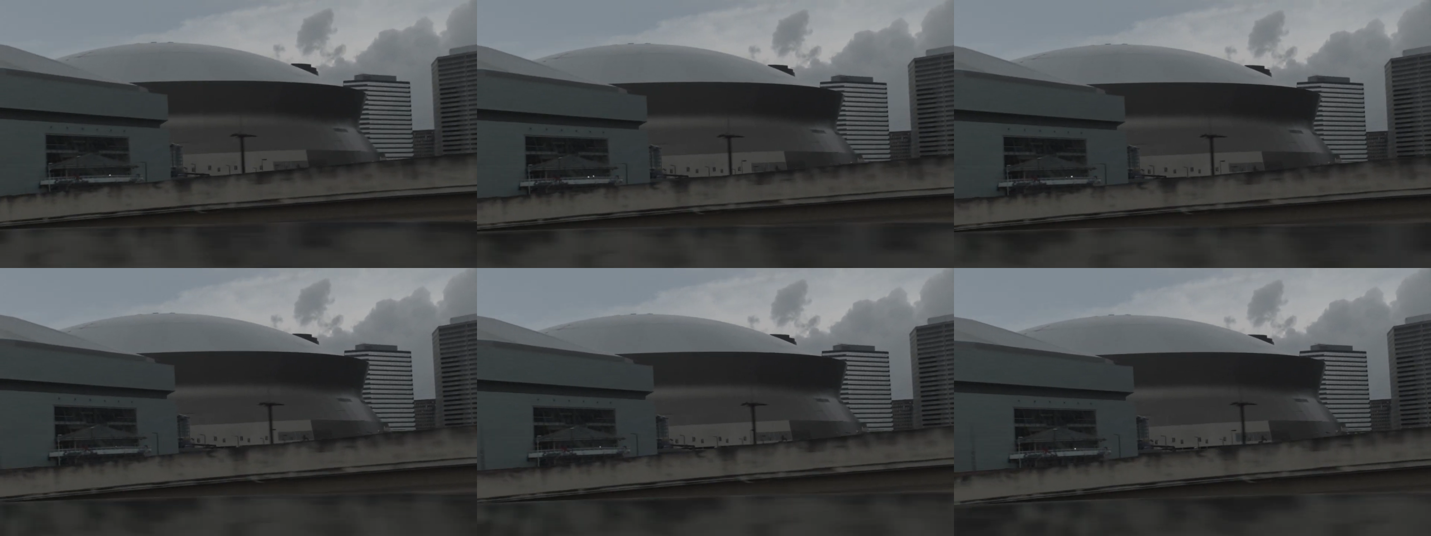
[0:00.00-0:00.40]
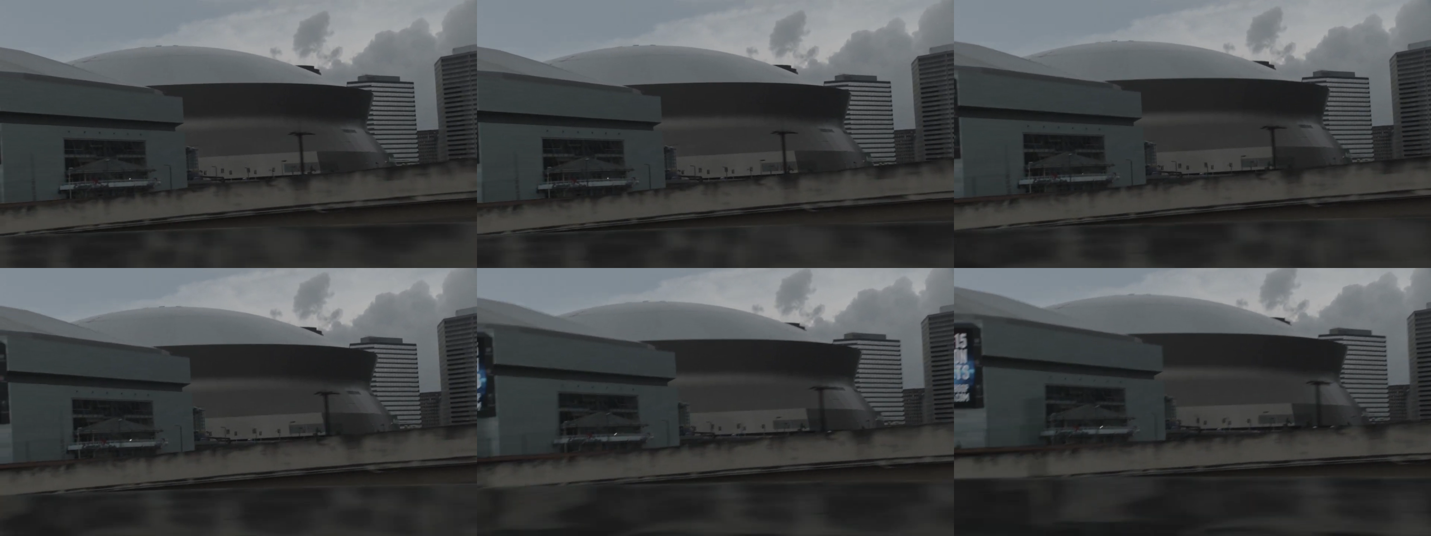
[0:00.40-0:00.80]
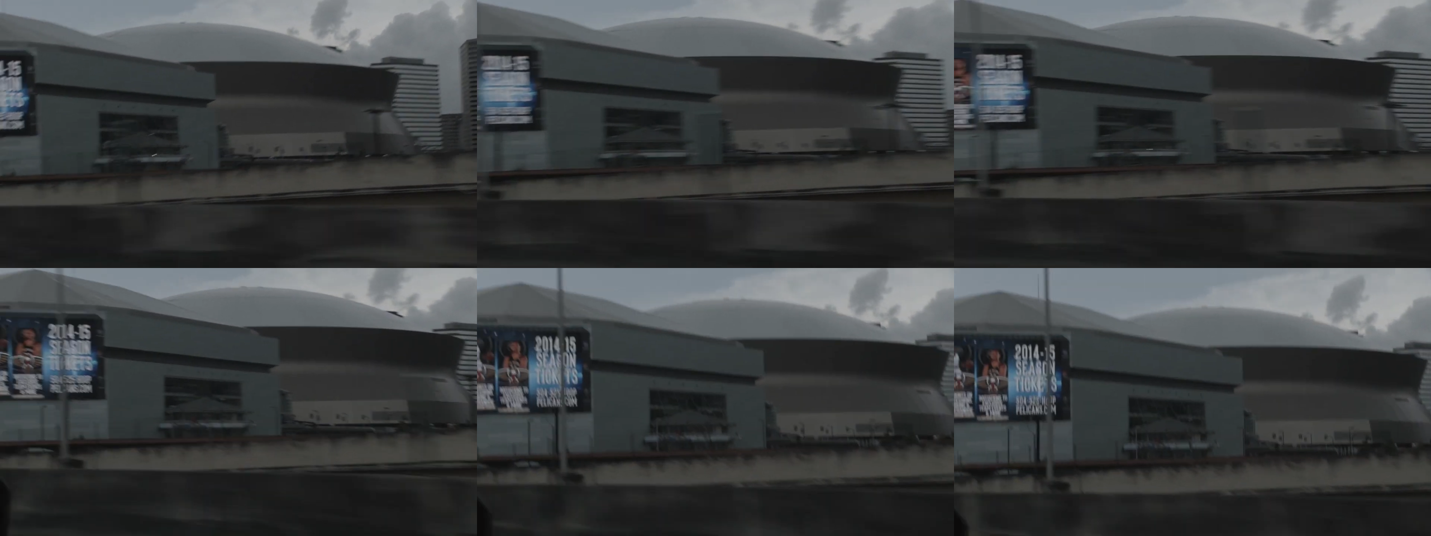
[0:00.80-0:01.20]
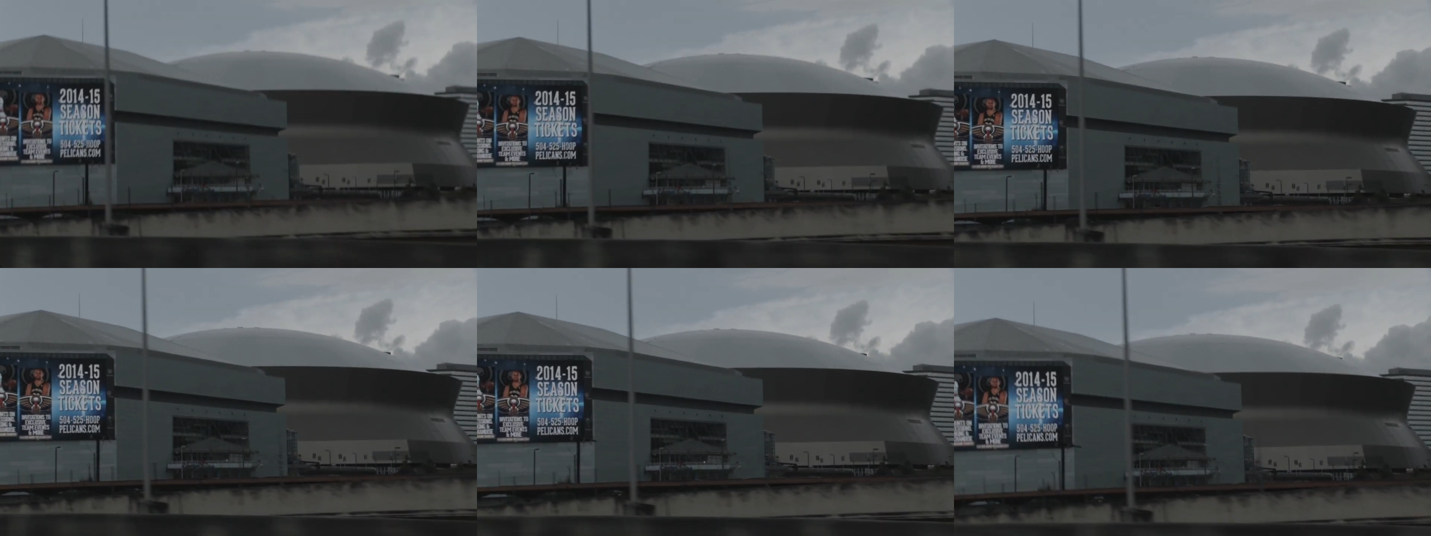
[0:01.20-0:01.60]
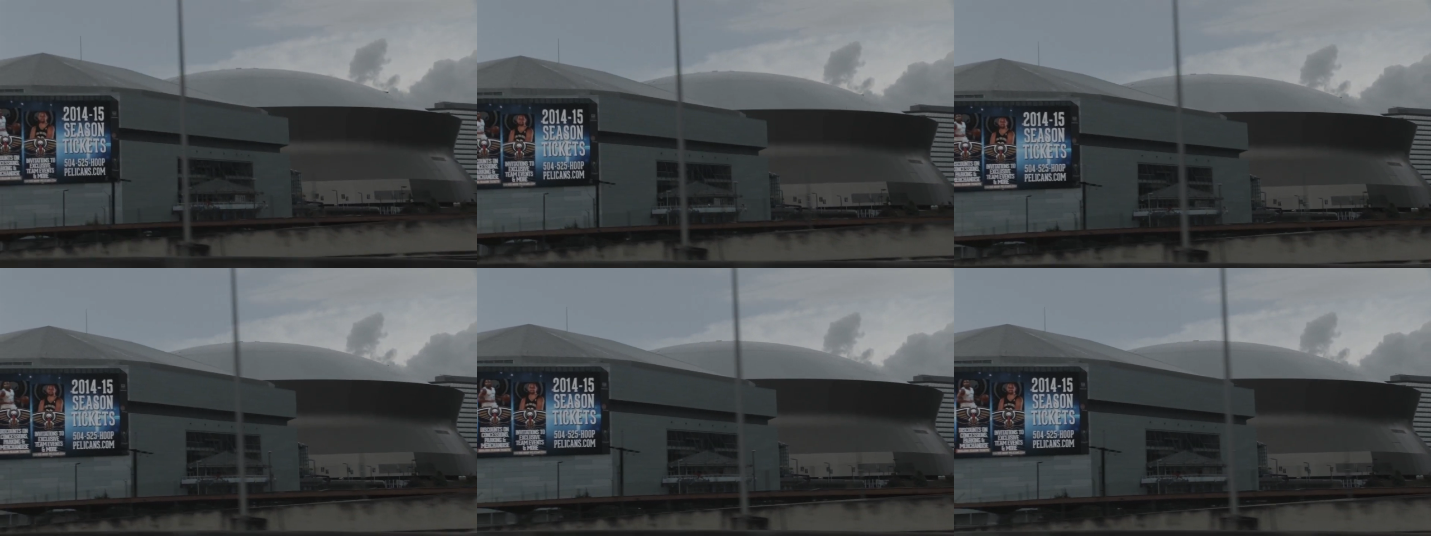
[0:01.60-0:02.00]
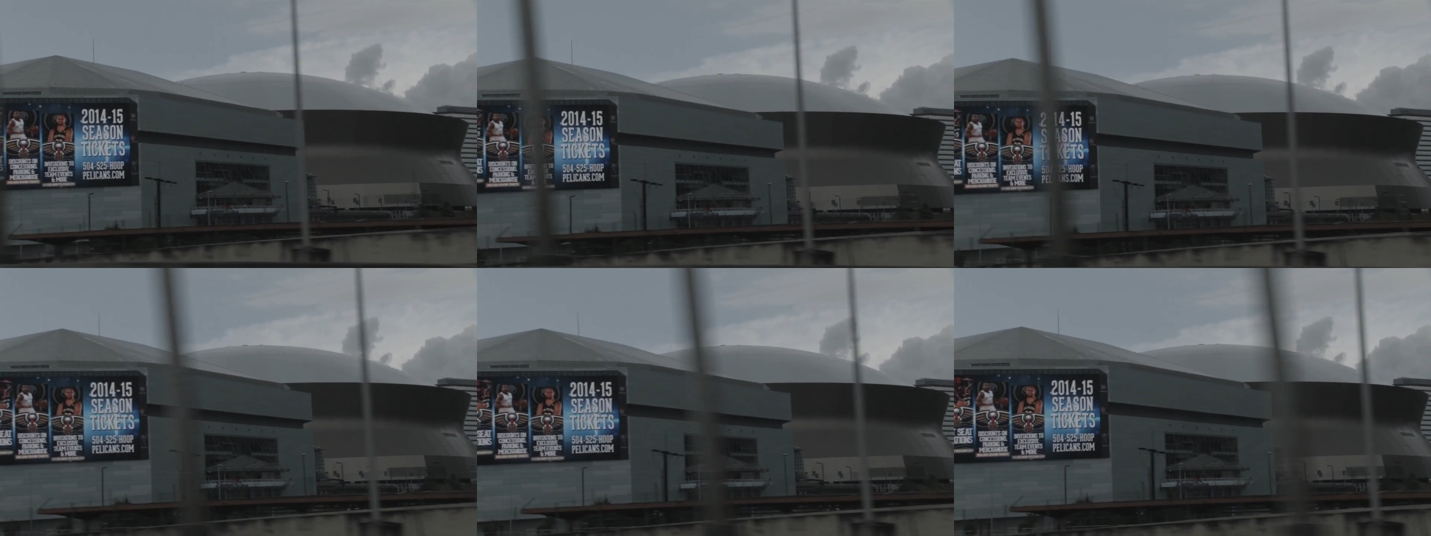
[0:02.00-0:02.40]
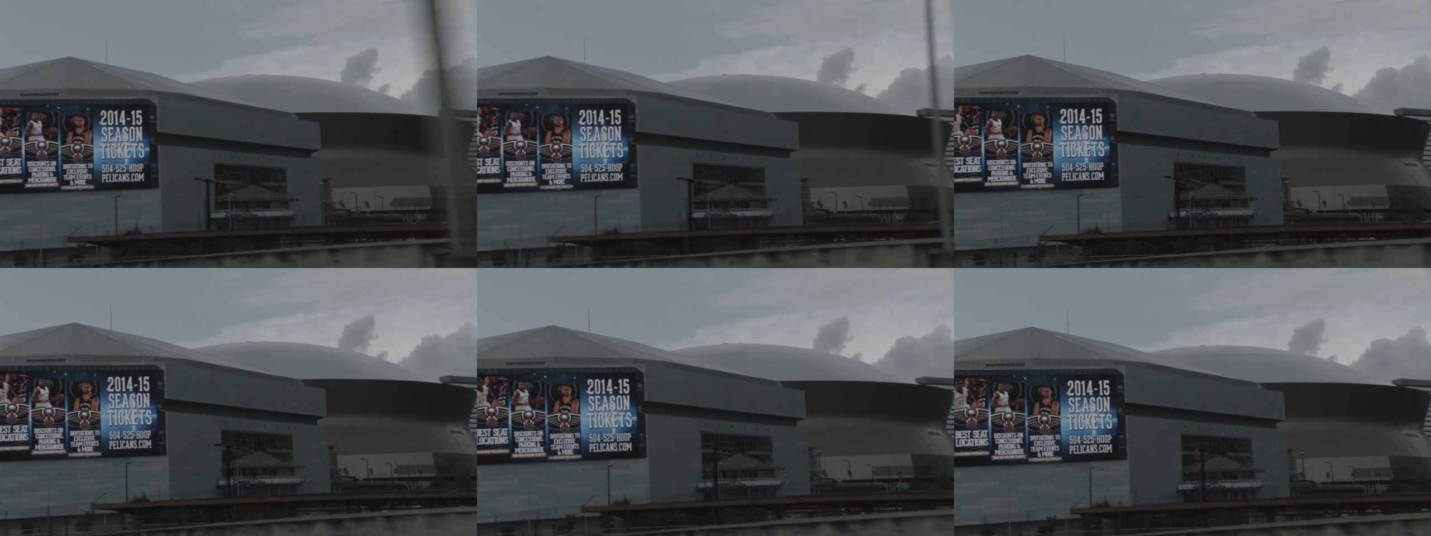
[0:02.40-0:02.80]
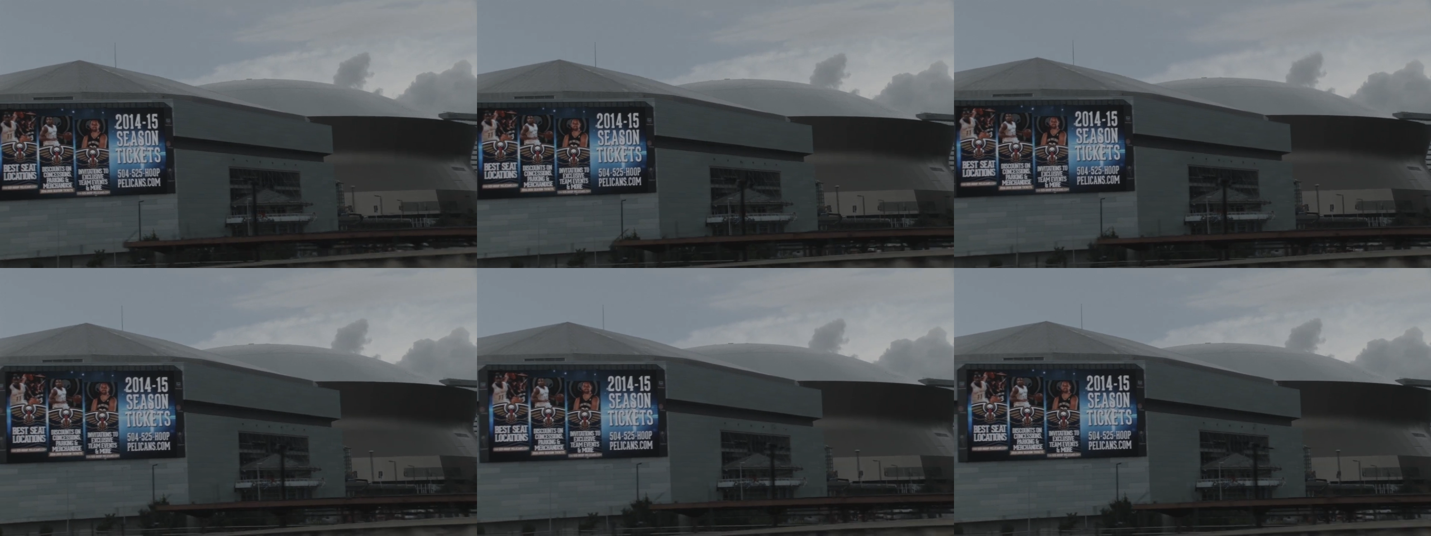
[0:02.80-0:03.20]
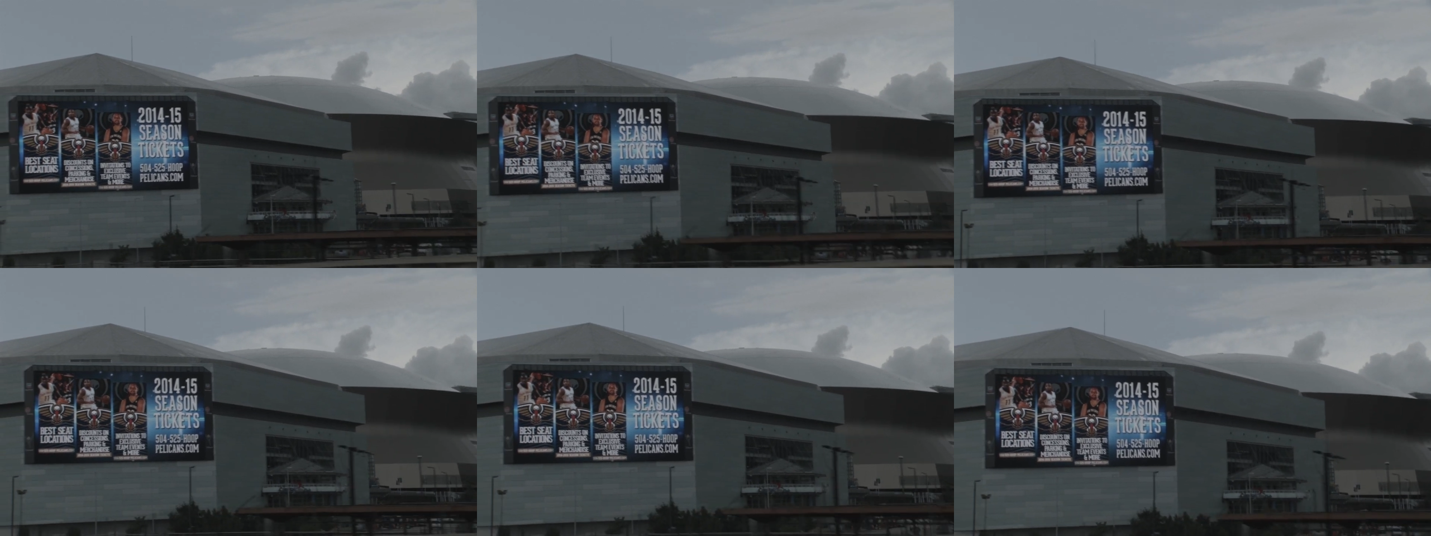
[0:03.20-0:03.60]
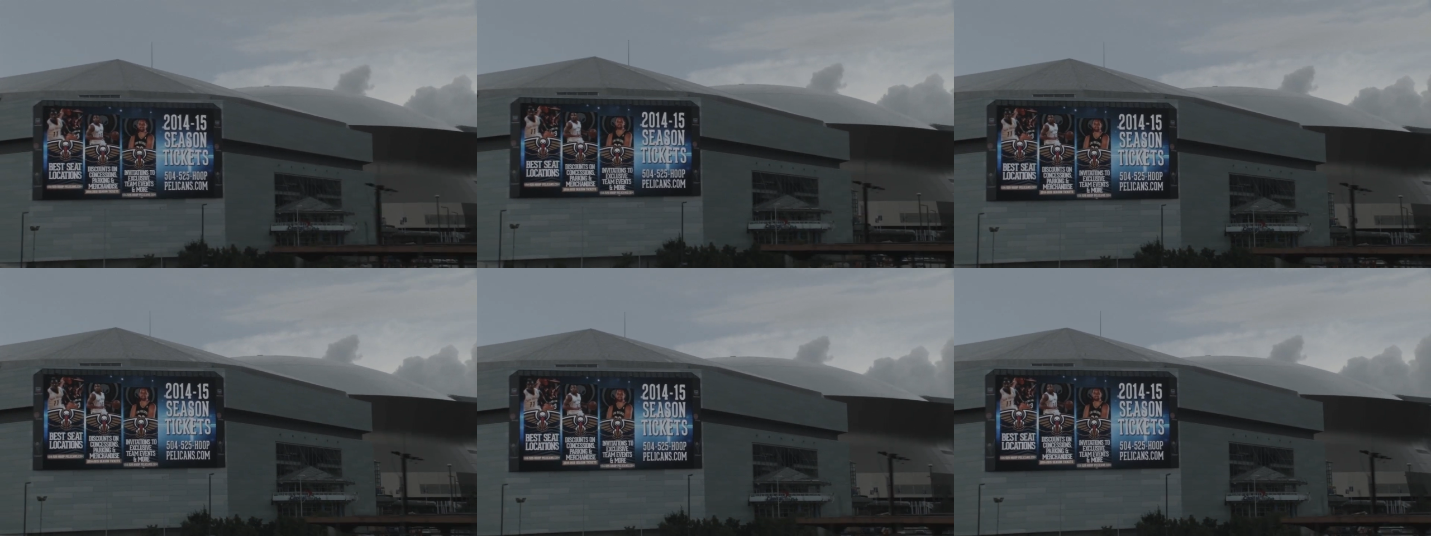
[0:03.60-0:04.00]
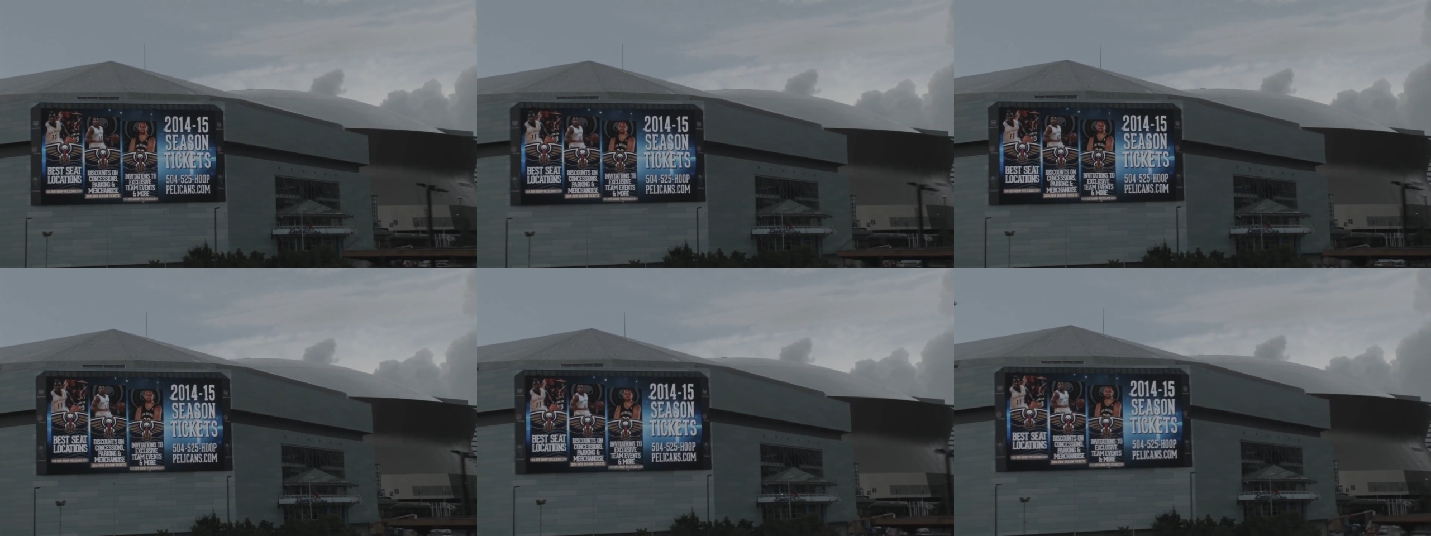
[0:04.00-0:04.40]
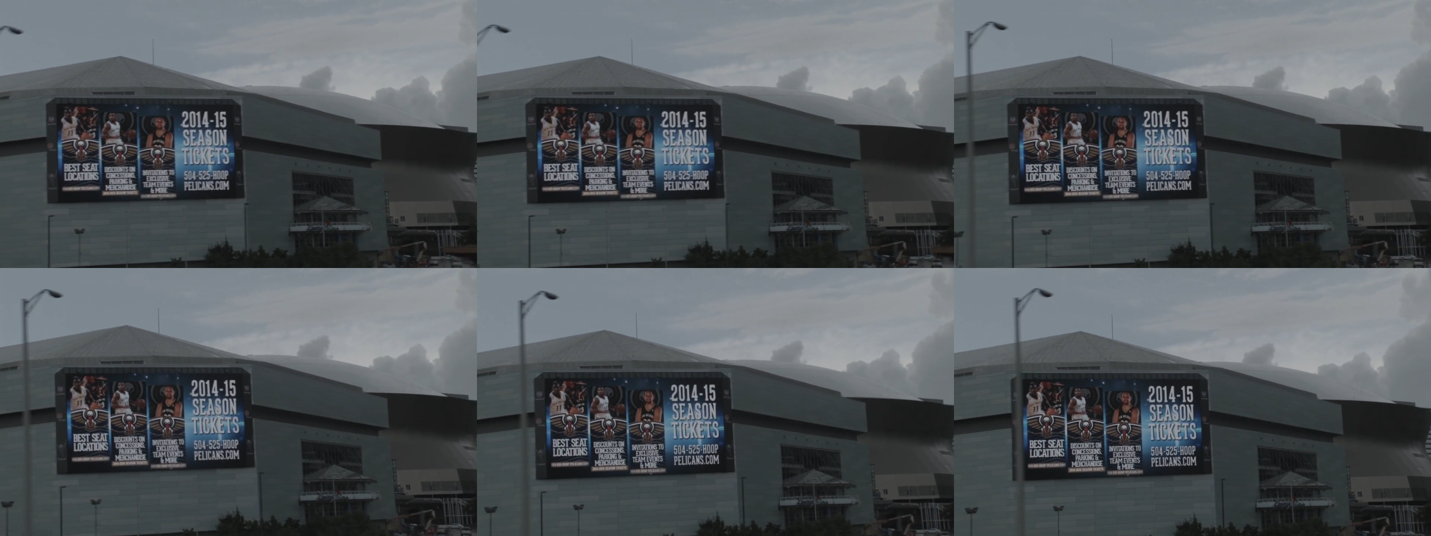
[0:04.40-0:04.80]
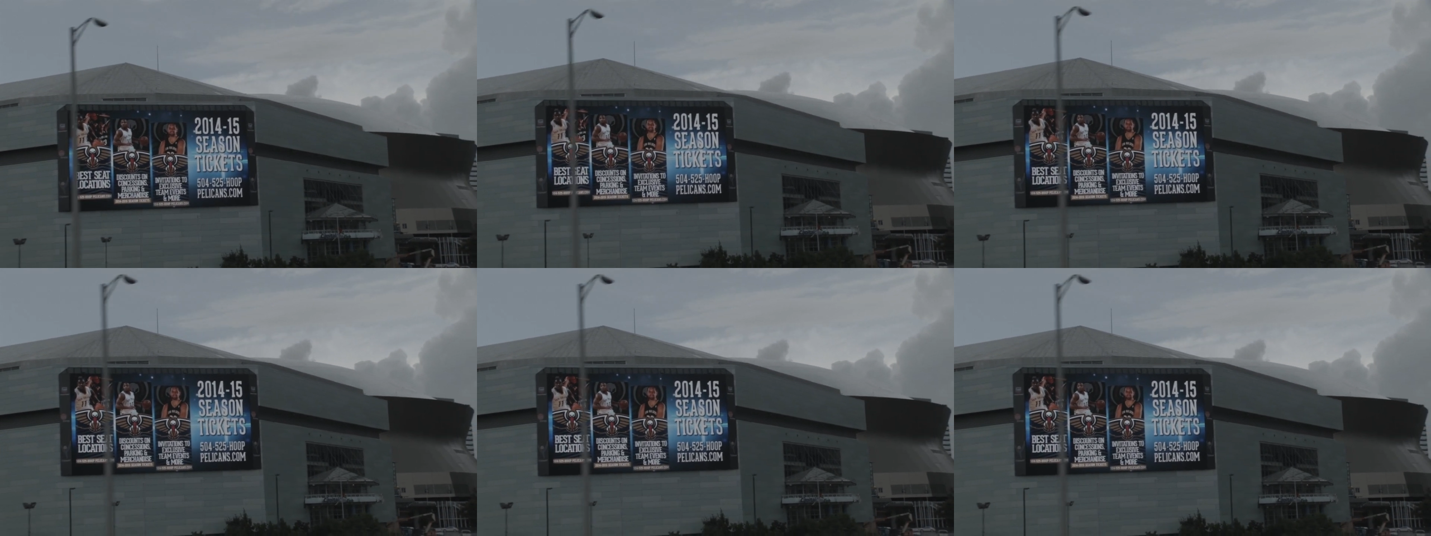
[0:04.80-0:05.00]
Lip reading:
(no speaker visible)